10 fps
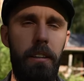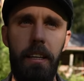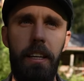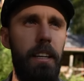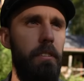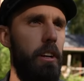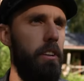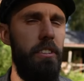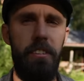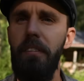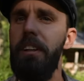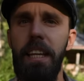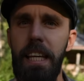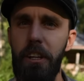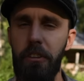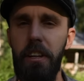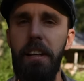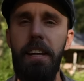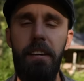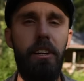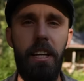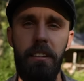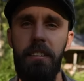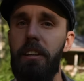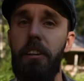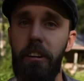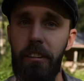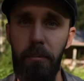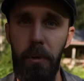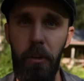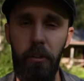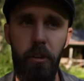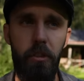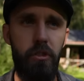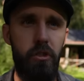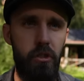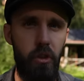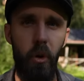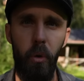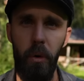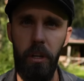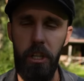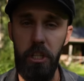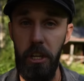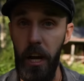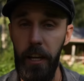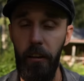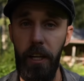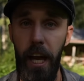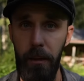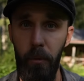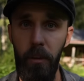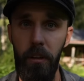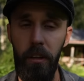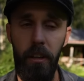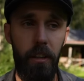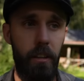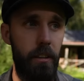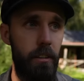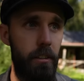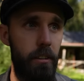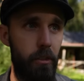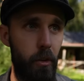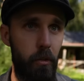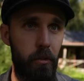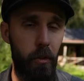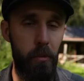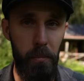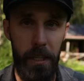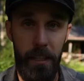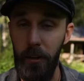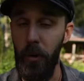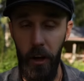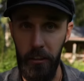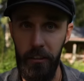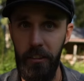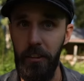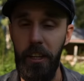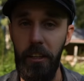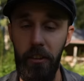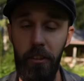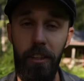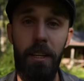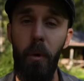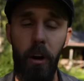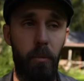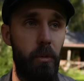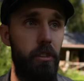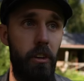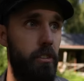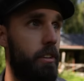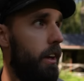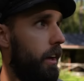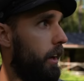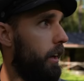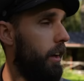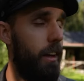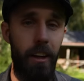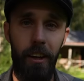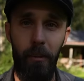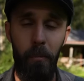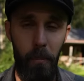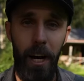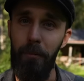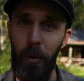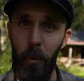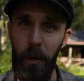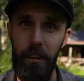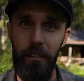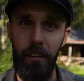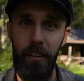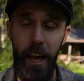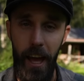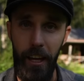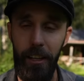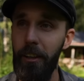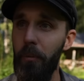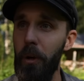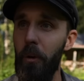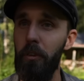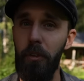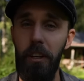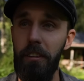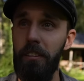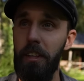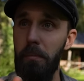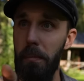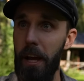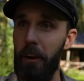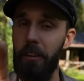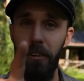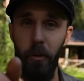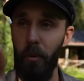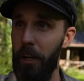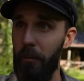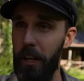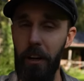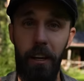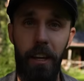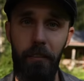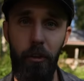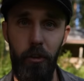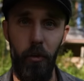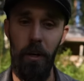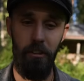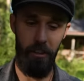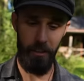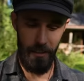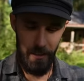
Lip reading: they can live here 70 years and never get to see a lynx because they're so shy of an animal. So for me or us to get to see one was just mind-blowing. And we also got to see a bear right over here. I have to show you, actually.